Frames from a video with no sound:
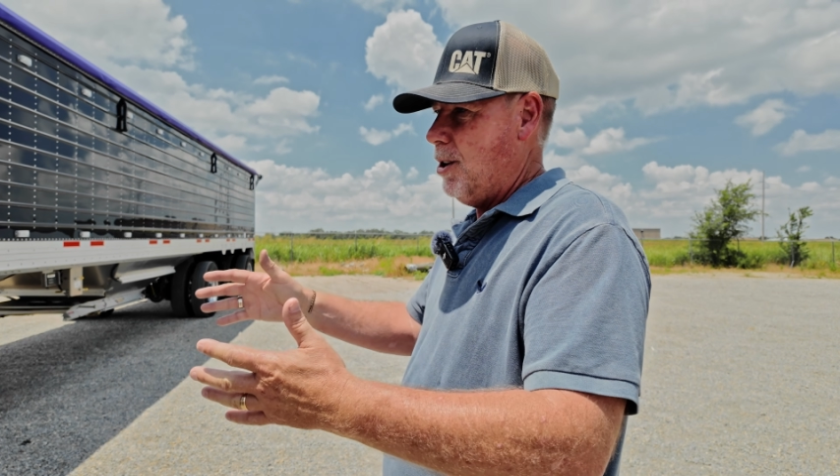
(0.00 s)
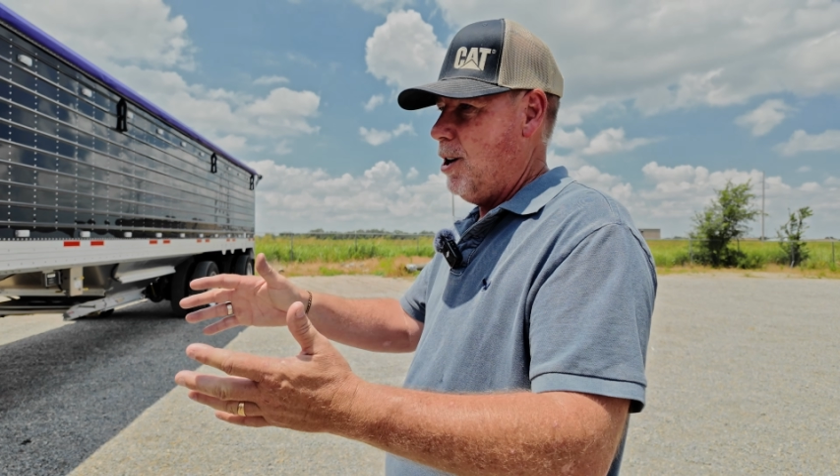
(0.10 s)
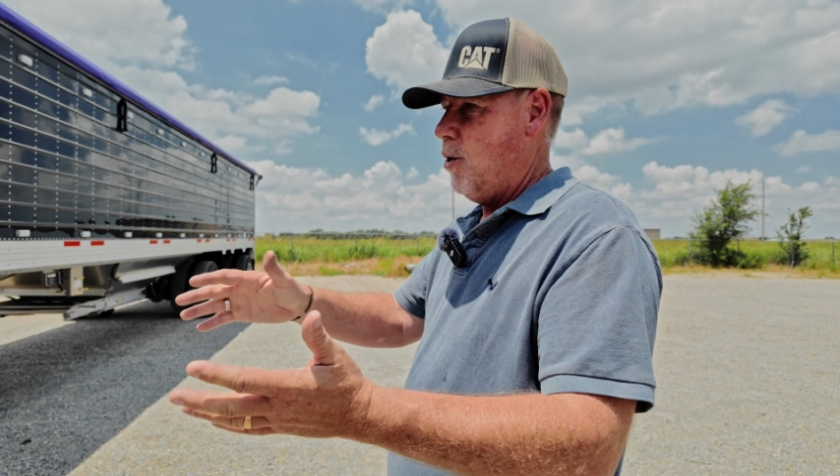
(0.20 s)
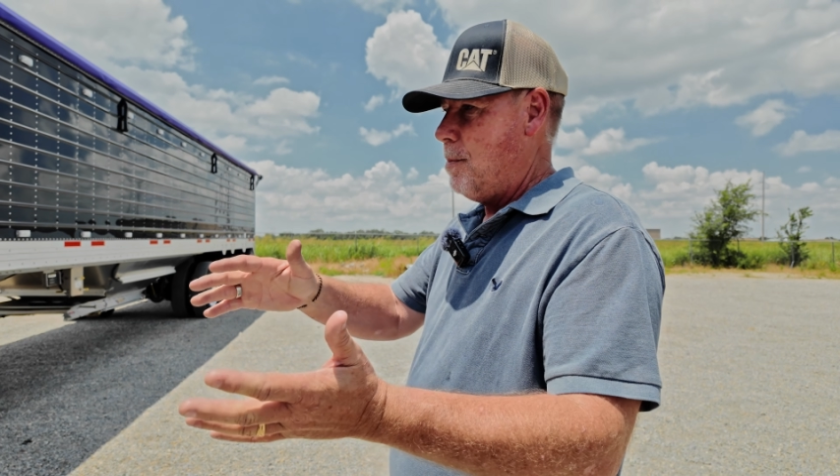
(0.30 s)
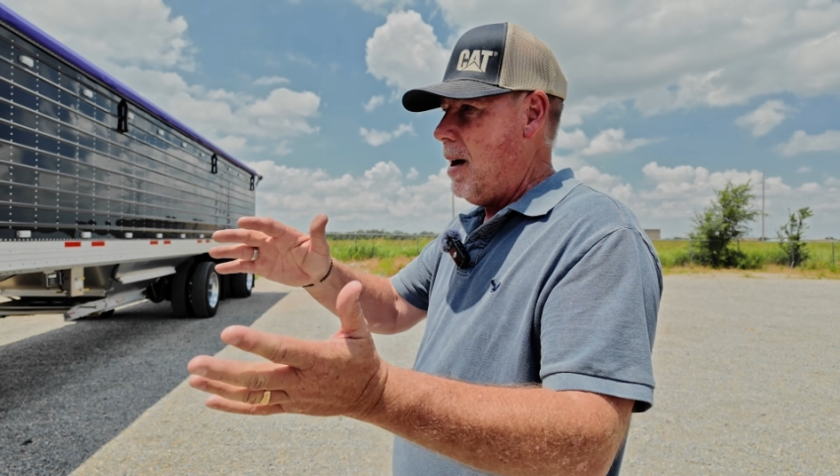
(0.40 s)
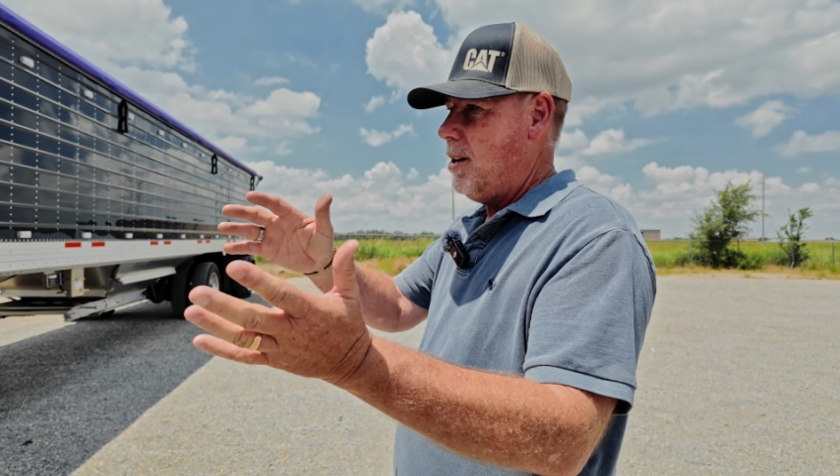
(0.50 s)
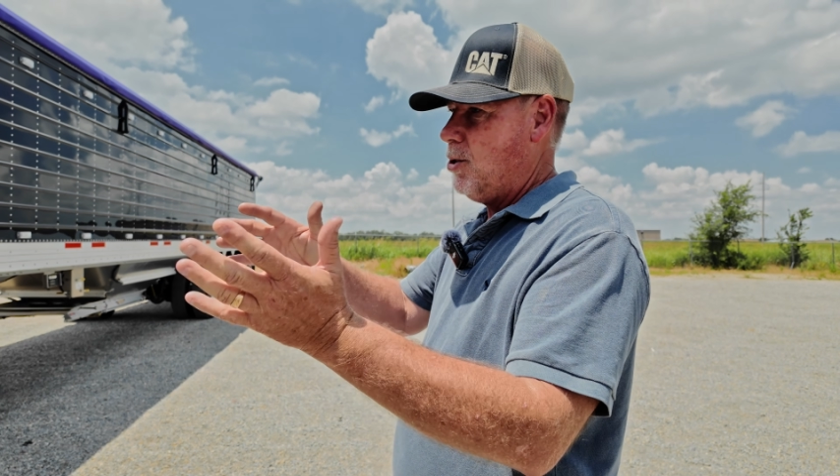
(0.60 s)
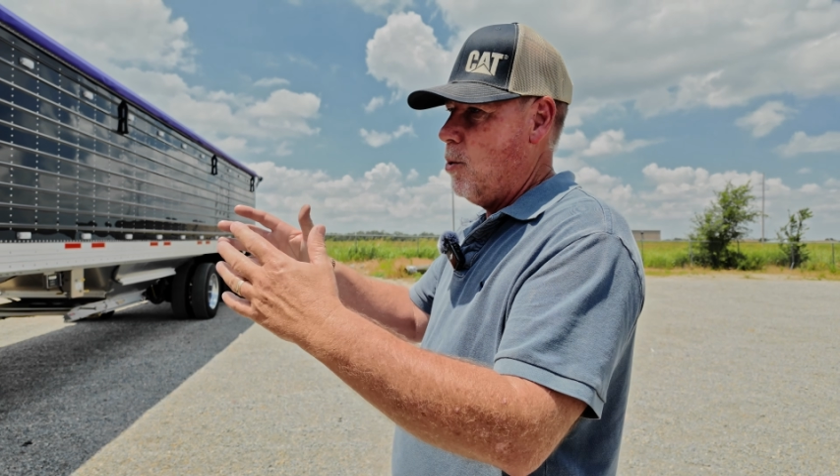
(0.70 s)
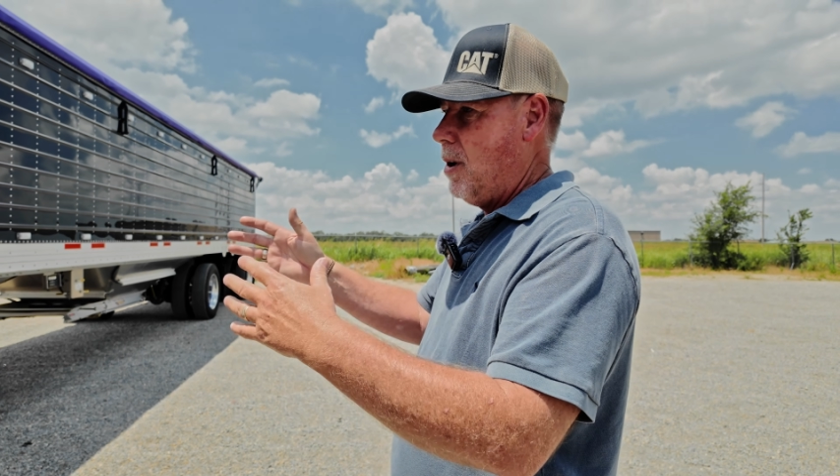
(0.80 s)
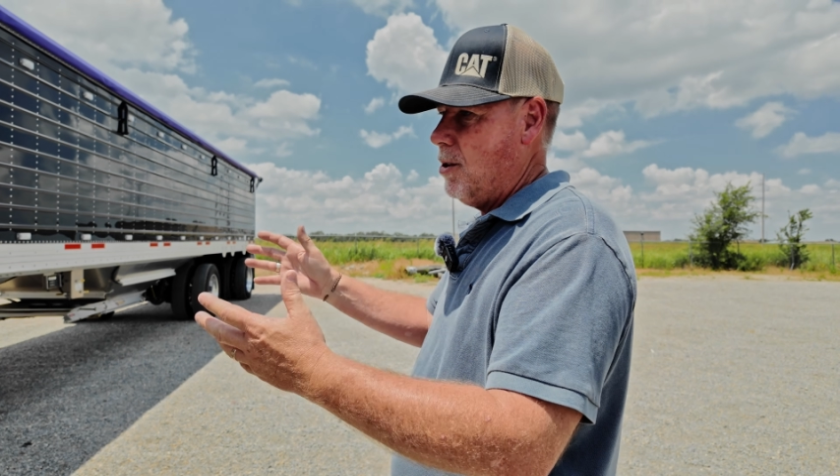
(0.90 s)
it makes
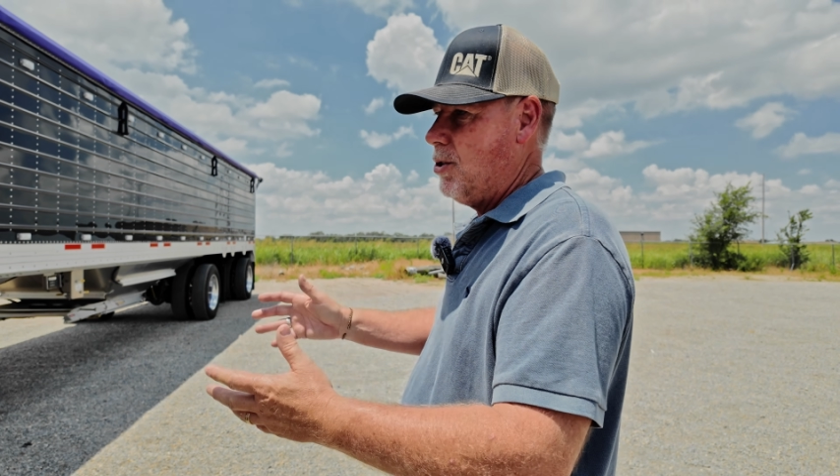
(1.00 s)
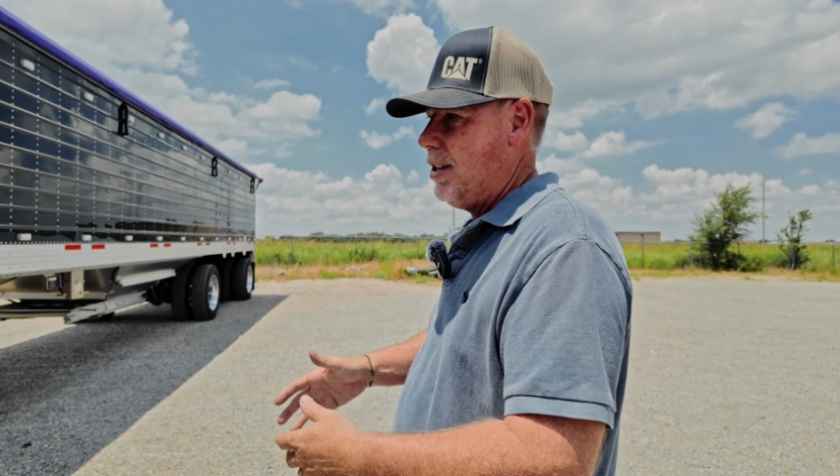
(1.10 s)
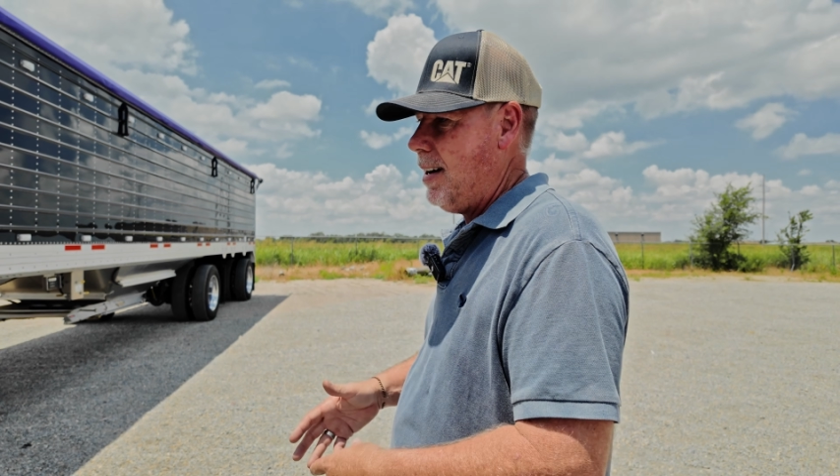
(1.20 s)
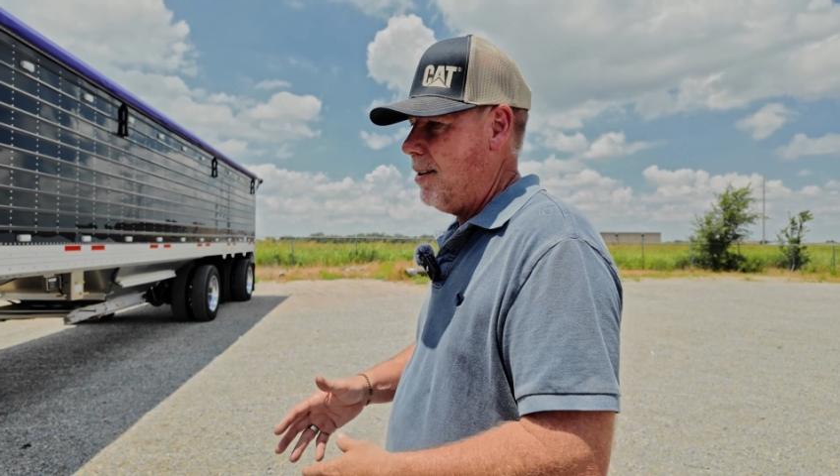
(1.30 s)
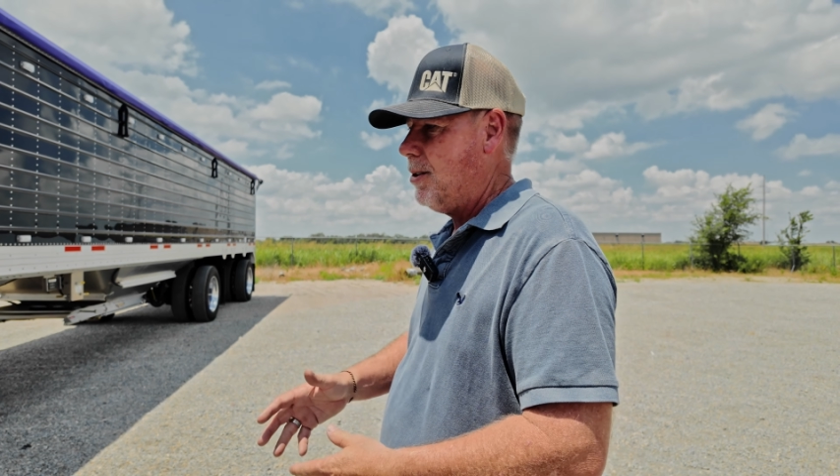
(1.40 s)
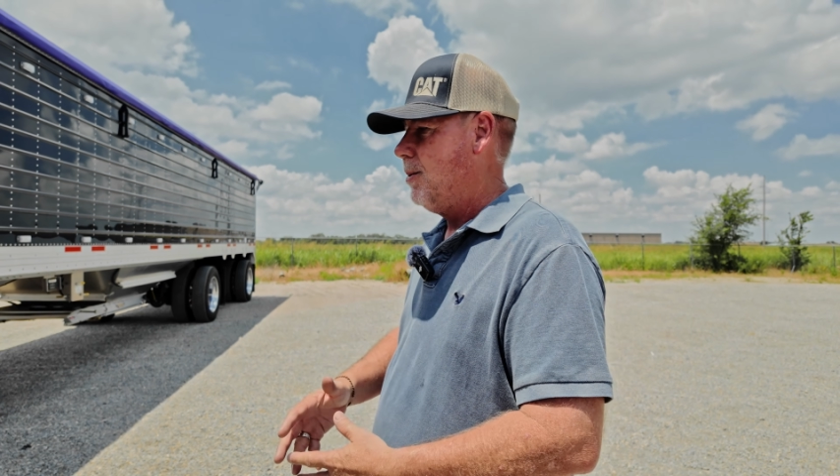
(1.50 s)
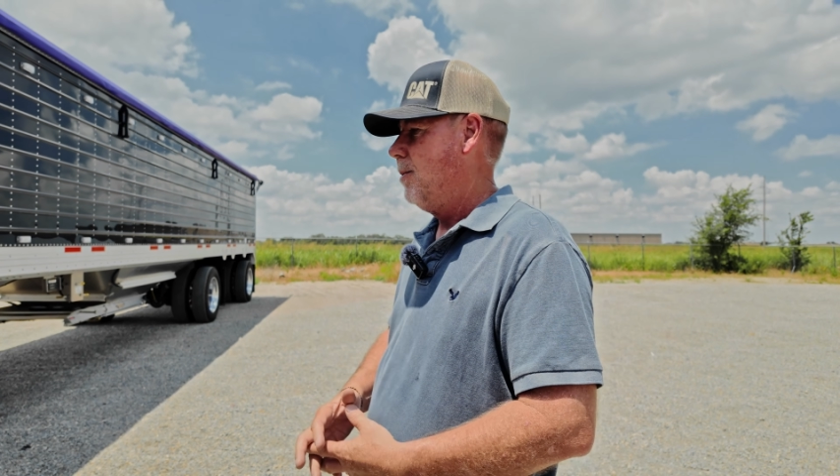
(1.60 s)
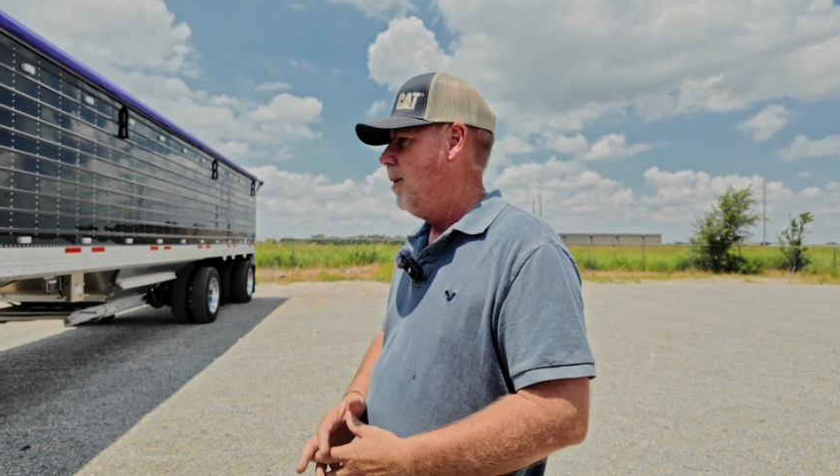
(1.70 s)
so much sense.